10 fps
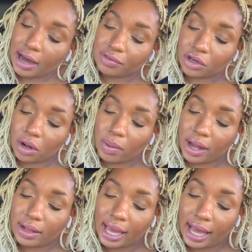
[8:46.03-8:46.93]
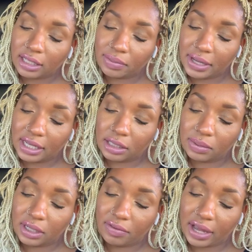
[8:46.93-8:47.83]
After a while, I asked my
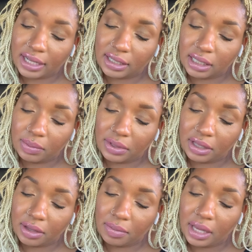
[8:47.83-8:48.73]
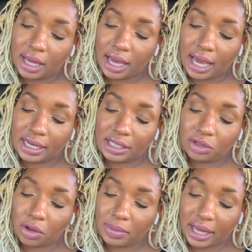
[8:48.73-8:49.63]
husband if I could sleep with them, and he
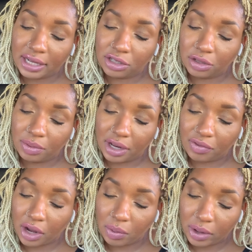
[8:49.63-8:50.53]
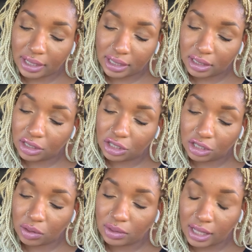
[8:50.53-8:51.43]
told me I could do whatever I wanted,
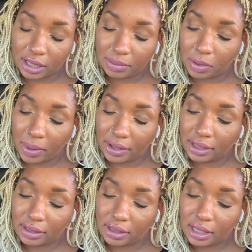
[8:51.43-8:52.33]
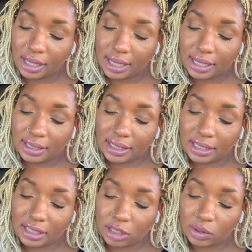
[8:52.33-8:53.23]
just don't tell him about it.
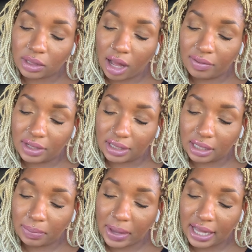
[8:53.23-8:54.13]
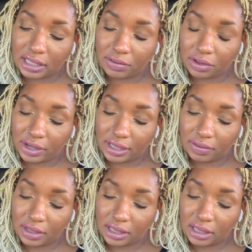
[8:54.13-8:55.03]
Since this was obviously passive
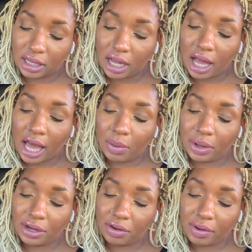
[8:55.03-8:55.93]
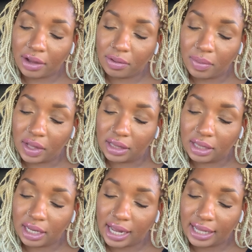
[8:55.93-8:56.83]
aggressiveness, I waited around a month
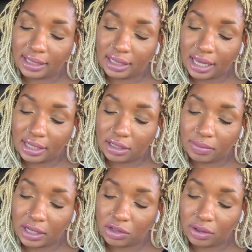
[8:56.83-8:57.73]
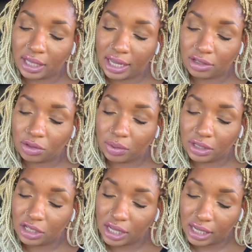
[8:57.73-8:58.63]
and asked again to make sure the answer
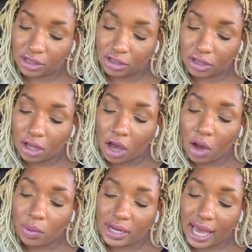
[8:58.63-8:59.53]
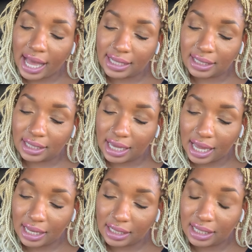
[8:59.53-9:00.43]
wouldn't change. When I asked
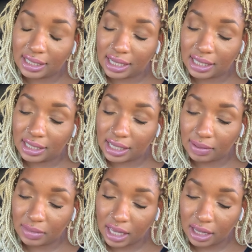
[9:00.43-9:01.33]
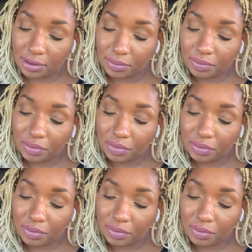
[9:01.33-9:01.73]
again, he said the same thing.